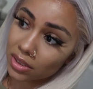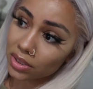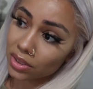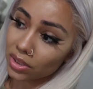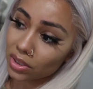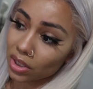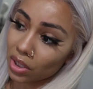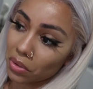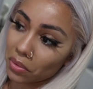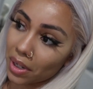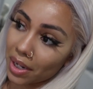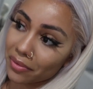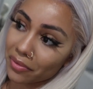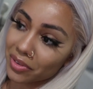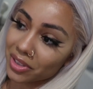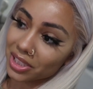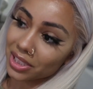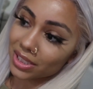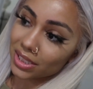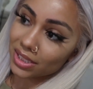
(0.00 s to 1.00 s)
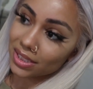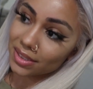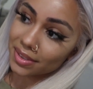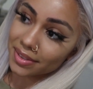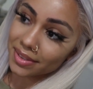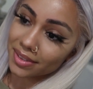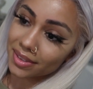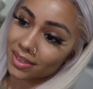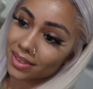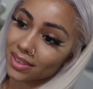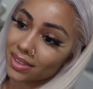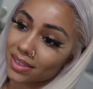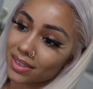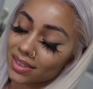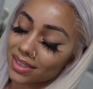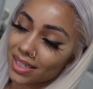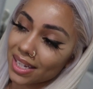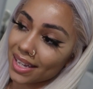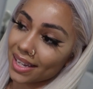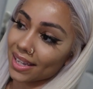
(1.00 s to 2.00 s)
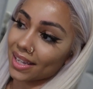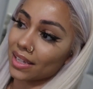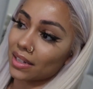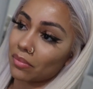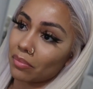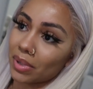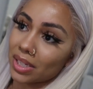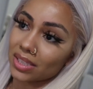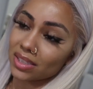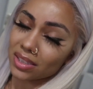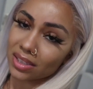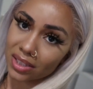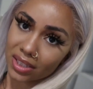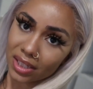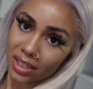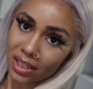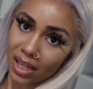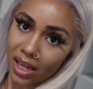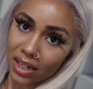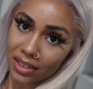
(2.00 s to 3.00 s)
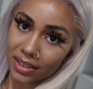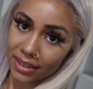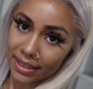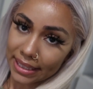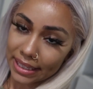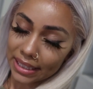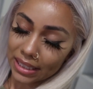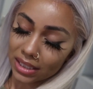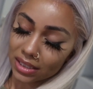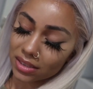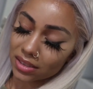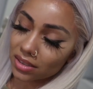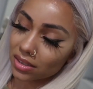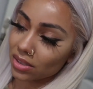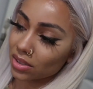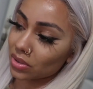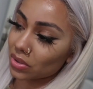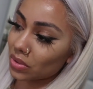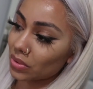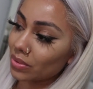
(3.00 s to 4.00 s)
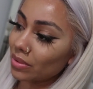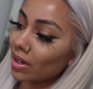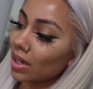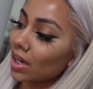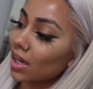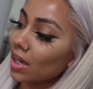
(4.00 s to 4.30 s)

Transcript: You know, I really take in mentally a lot of things. So,